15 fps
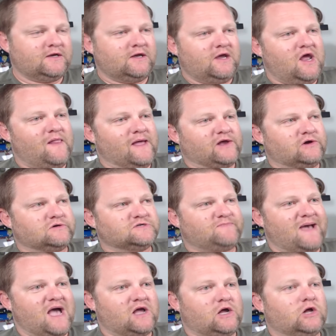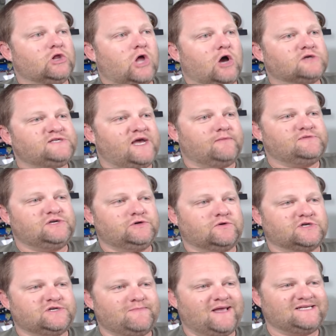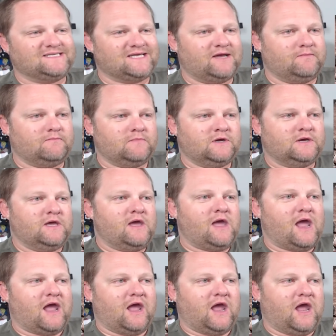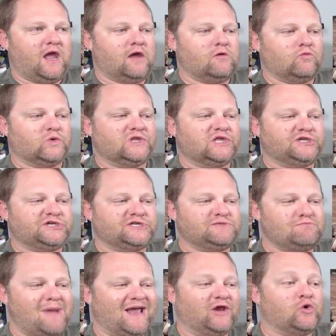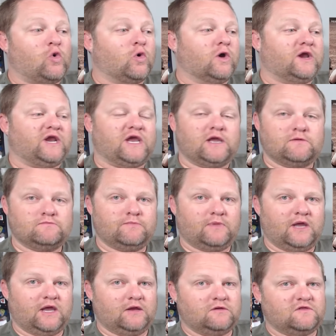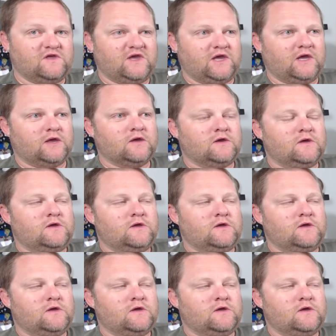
and that goes back a long time too, which makes them a religious minority in the